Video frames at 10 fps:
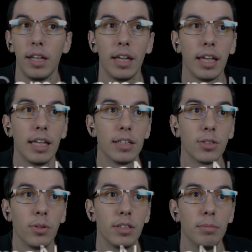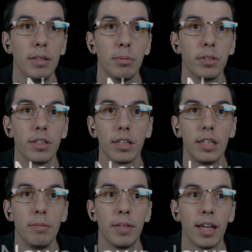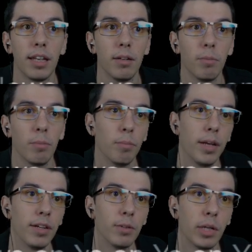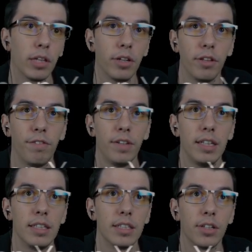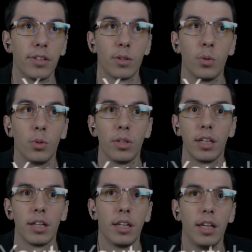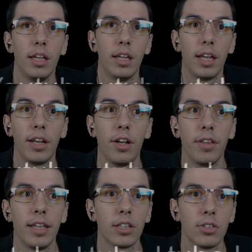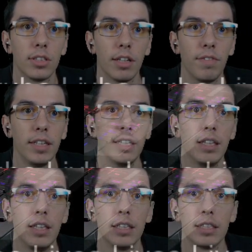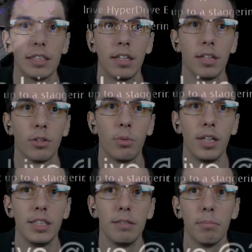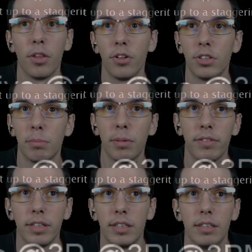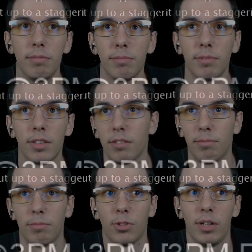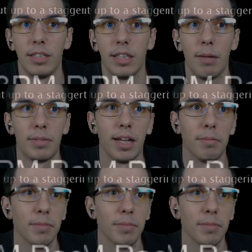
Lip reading: And it's going to be able to keep that better with all the fins and all the cooling and all the extra stuff they did to this crazy mothership of a crazy laptop.